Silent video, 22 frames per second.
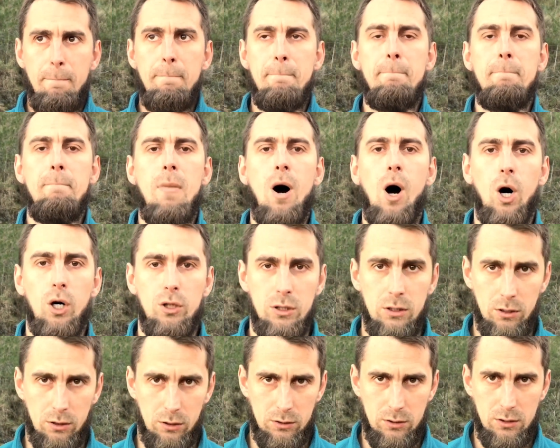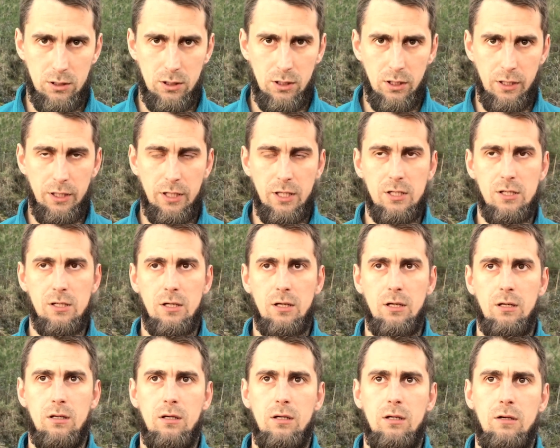modeled,
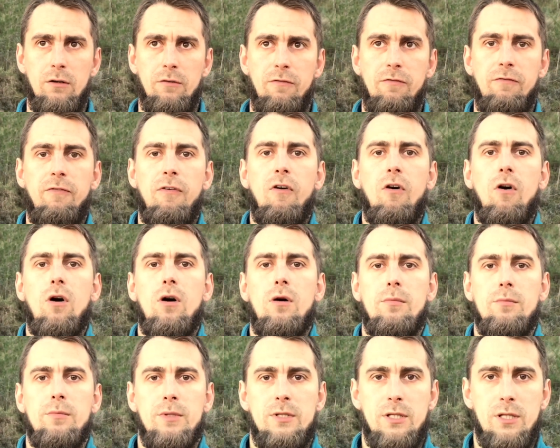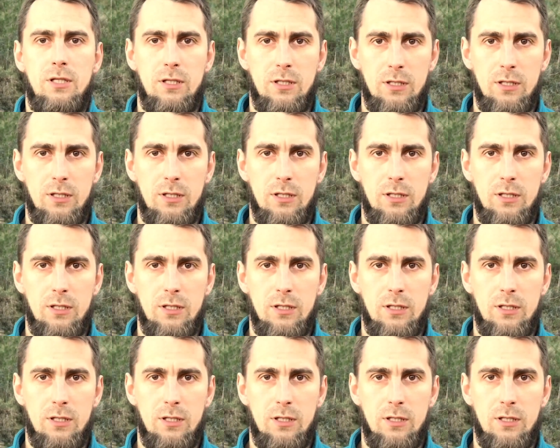uh, formed